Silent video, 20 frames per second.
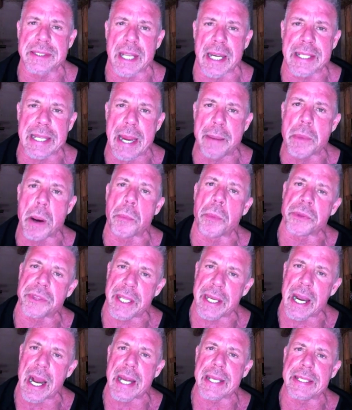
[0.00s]
I came up with
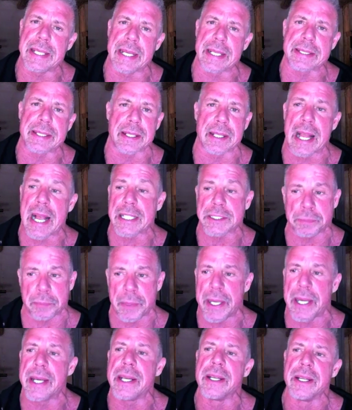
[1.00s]
the idea at the last
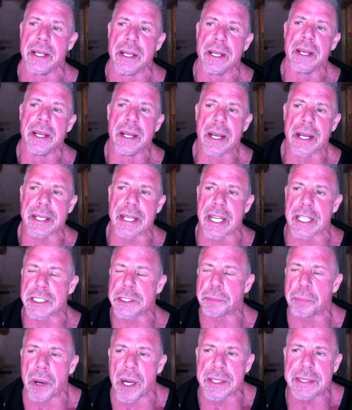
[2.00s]
minute, again,
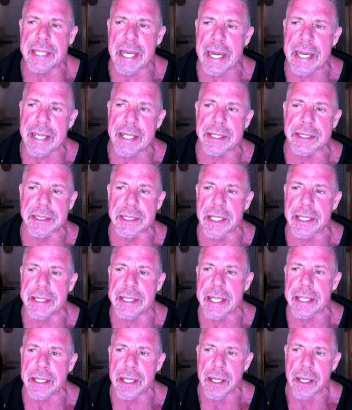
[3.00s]
spontaneously,
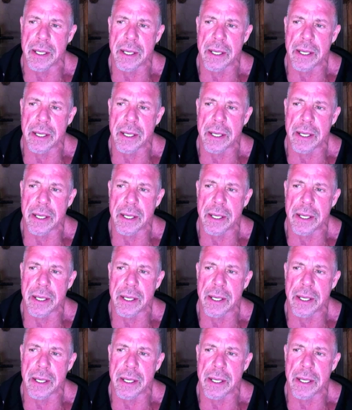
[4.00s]
that,